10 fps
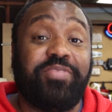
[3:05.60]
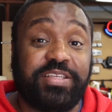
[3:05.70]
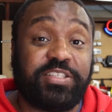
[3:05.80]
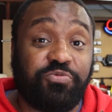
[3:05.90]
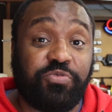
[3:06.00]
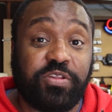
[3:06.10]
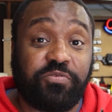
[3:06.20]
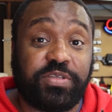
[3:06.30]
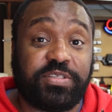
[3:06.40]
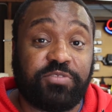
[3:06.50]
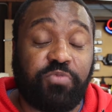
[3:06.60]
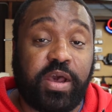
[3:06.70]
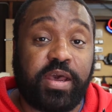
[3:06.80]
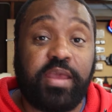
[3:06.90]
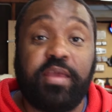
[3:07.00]
This is one of the reasons
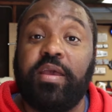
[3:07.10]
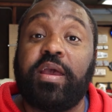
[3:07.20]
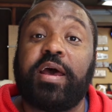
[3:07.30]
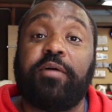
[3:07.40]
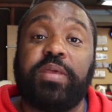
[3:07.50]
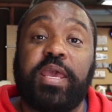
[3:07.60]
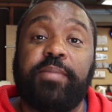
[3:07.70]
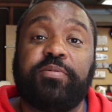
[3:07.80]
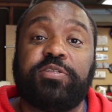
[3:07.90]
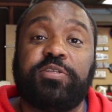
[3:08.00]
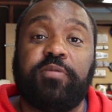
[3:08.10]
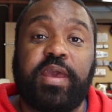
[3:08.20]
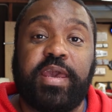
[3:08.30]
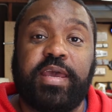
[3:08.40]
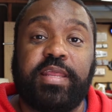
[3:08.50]
why I'll be able to
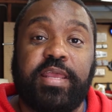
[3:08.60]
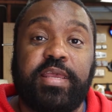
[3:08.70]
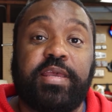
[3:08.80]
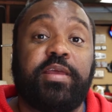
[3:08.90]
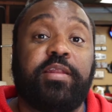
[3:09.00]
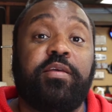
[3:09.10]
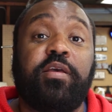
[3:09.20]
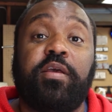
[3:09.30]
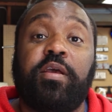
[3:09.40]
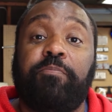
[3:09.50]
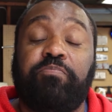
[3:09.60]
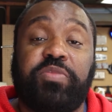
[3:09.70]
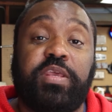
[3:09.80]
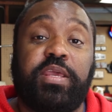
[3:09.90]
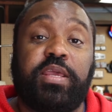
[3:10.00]
add in
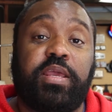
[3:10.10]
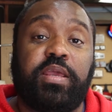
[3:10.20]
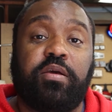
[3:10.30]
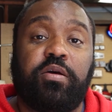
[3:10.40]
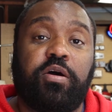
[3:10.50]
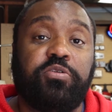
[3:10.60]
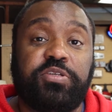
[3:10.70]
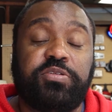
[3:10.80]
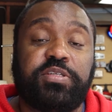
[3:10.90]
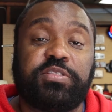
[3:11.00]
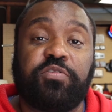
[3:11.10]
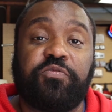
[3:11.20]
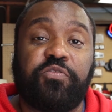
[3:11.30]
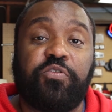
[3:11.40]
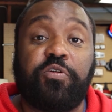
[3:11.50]
the O2 sensor
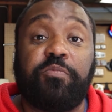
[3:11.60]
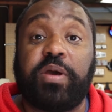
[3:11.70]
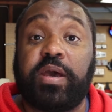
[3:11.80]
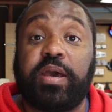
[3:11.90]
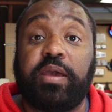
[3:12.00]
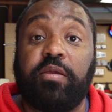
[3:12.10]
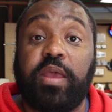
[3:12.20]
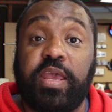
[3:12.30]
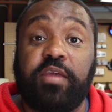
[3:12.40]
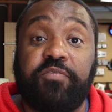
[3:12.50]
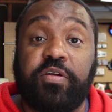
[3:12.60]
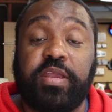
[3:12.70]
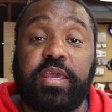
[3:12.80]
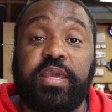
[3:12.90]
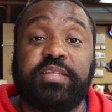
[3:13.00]
for my AFR
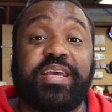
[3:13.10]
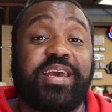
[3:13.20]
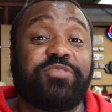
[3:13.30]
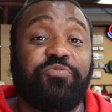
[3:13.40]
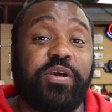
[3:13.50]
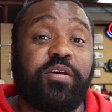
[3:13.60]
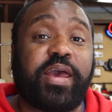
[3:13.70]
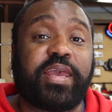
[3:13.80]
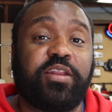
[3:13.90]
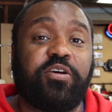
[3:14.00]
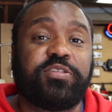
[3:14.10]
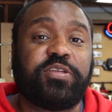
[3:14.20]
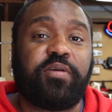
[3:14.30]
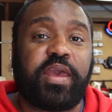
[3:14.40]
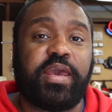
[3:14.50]
gauge as well. I can
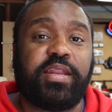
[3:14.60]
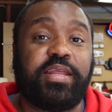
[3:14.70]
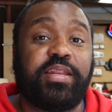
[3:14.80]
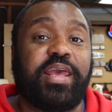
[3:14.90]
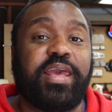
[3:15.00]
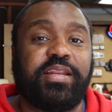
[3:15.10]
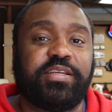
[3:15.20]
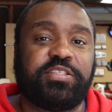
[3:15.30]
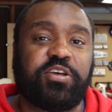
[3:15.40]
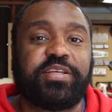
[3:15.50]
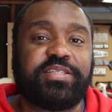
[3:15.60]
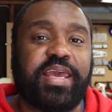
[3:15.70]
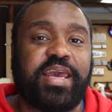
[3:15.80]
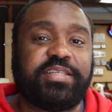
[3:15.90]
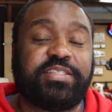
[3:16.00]
also add in an exhaust
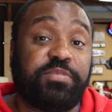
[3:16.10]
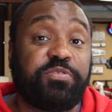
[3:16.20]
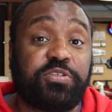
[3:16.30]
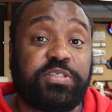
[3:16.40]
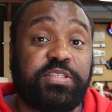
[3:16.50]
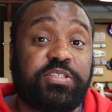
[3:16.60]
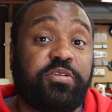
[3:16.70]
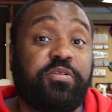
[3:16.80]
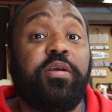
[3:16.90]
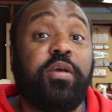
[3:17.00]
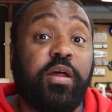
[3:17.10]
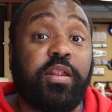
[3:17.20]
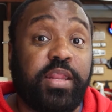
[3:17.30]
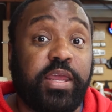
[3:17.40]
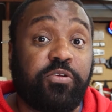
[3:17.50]
gas temperature sensor
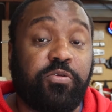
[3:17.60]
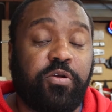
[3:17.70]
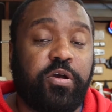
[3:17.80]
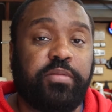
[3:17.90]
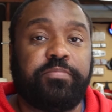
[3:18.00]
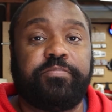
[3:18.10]
later on.